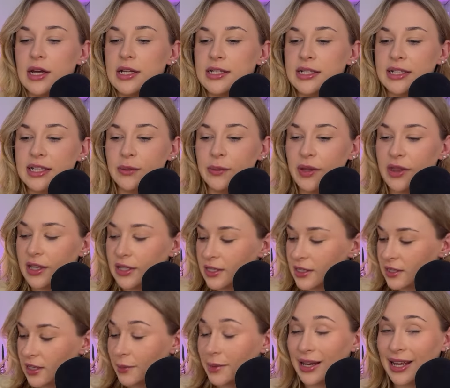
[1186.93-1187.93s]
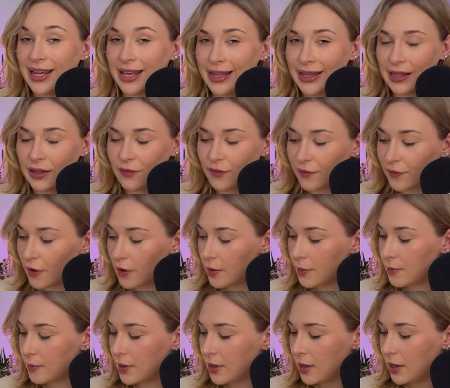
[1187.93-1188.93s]
dealing with at this time and healing
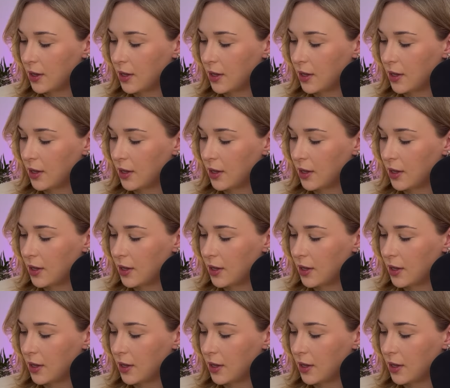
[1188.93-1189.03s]
from.